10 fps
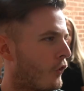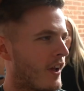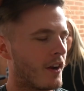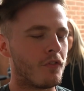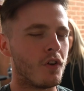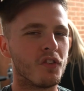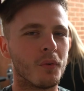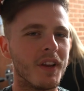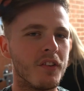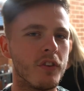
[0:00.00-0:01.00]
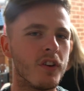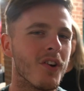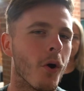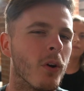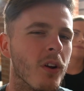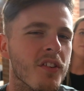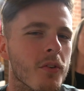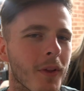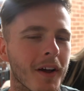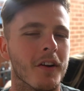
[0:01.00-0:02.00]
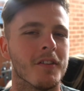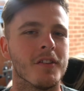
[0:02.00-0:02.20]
already had a few sweets, a few chocolates, and all that kind of